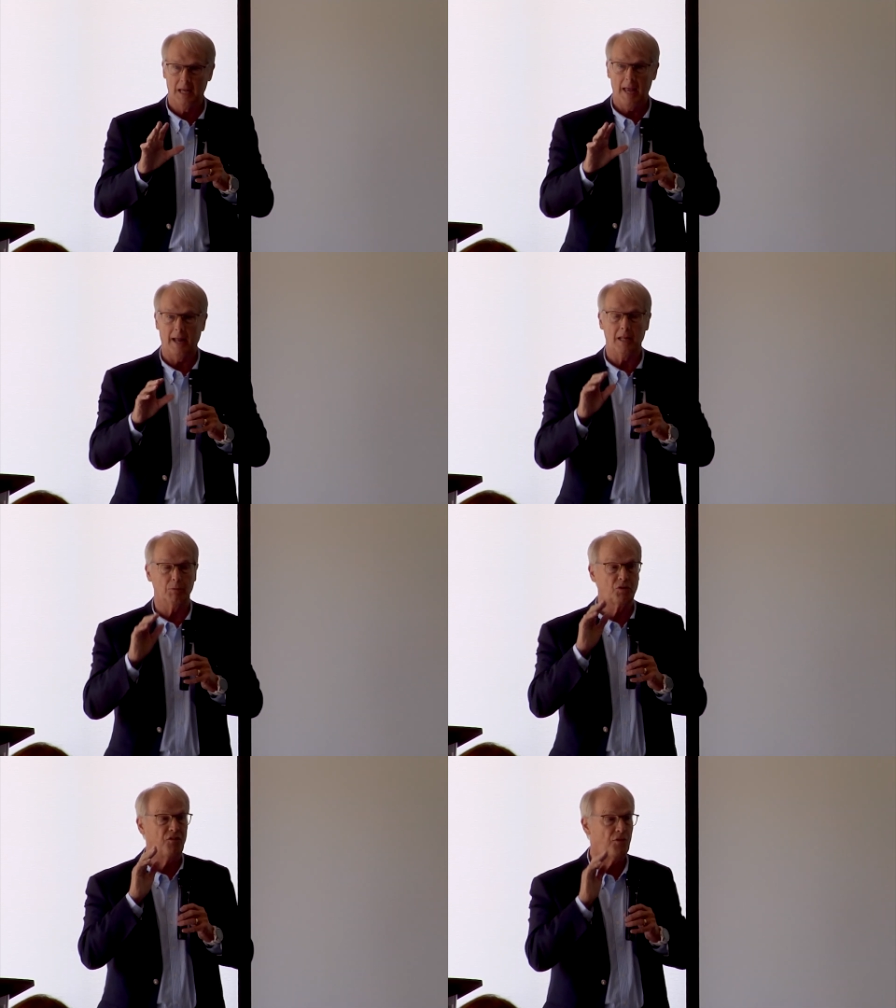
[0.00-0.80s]
And he
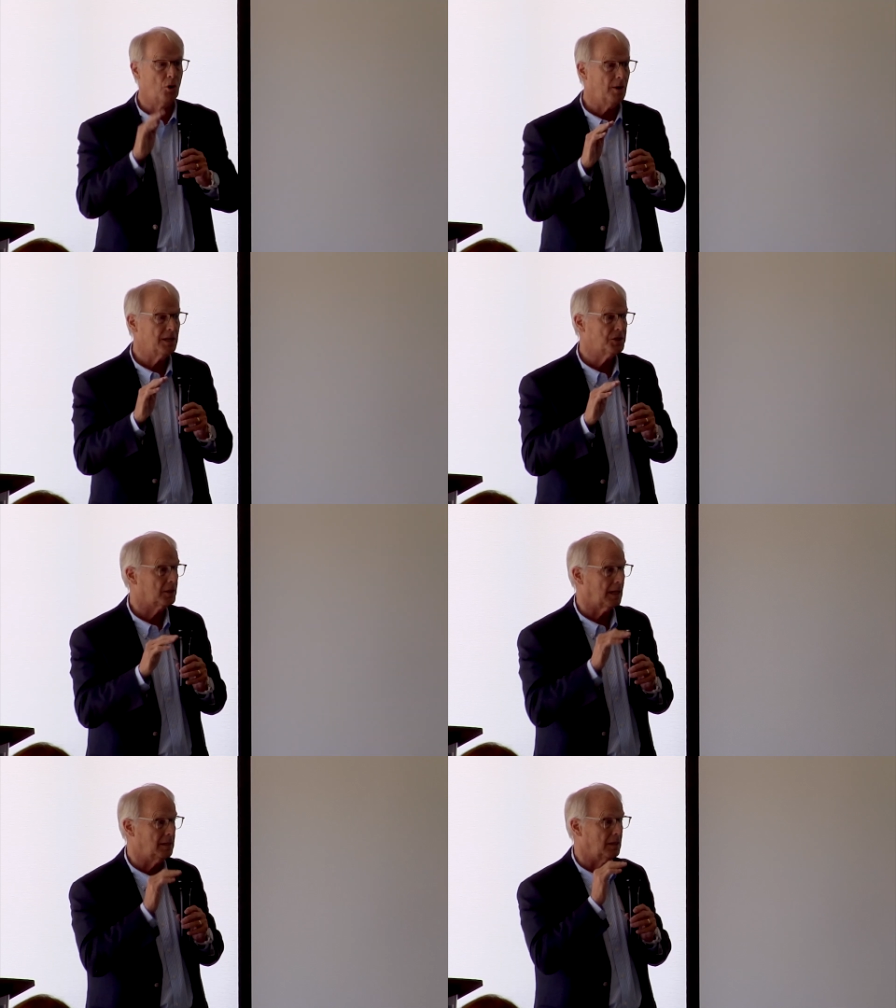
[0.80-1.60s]
was furious
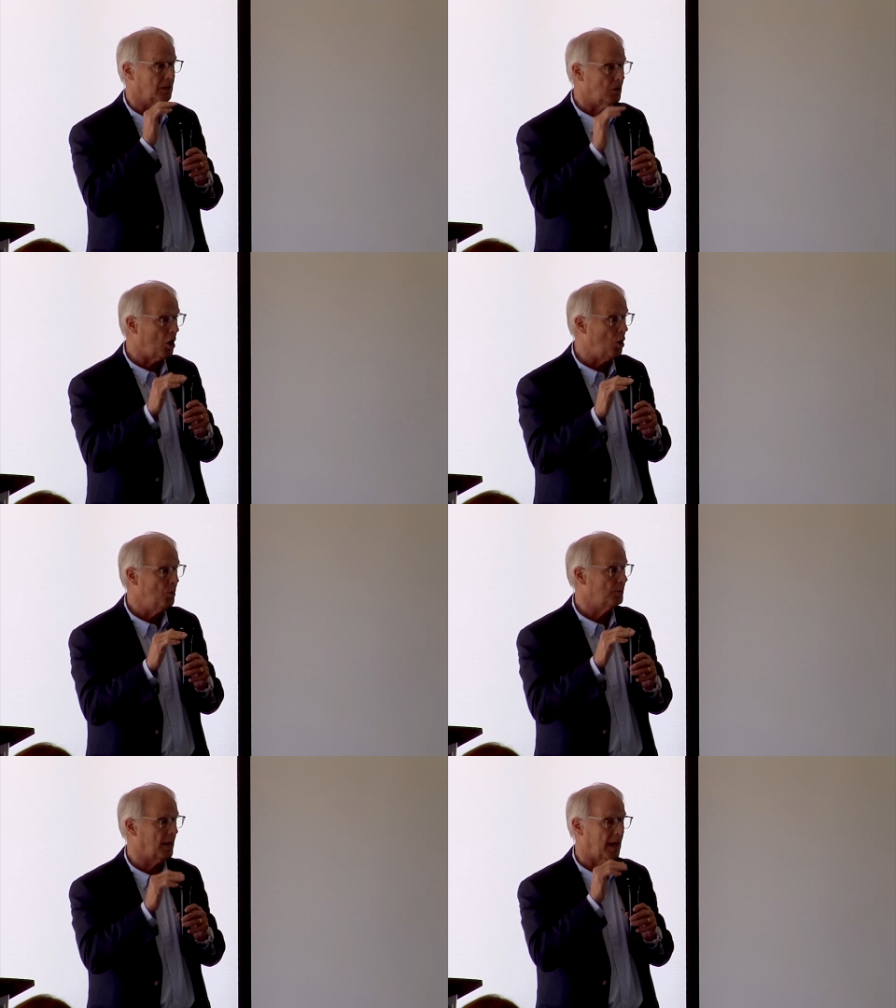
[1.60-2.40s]
that they didn't
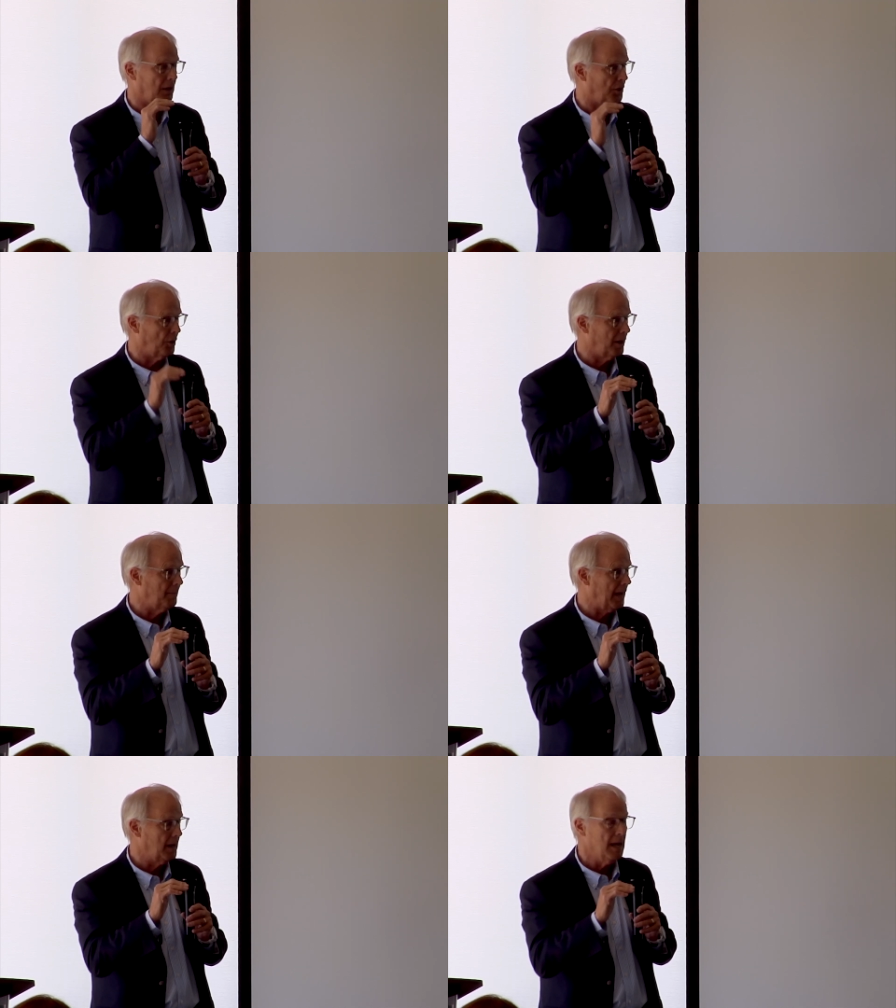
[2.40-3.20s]
know, they hadn't thought
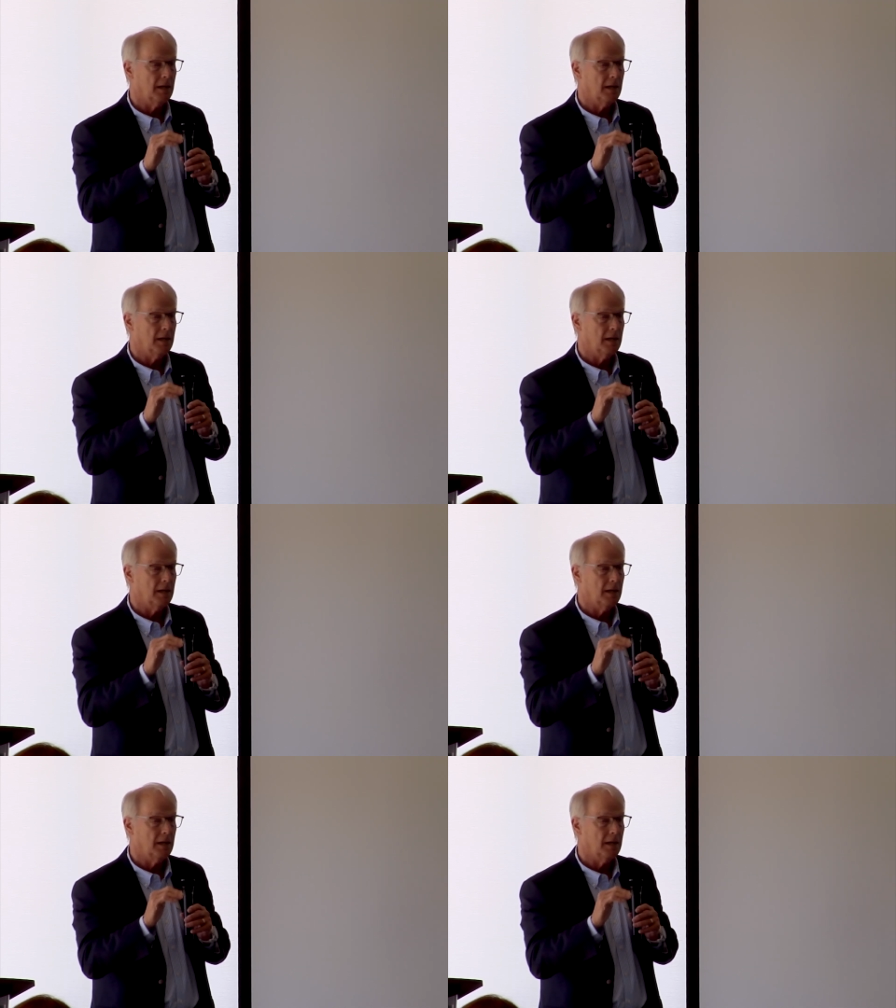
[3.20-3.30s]
about it.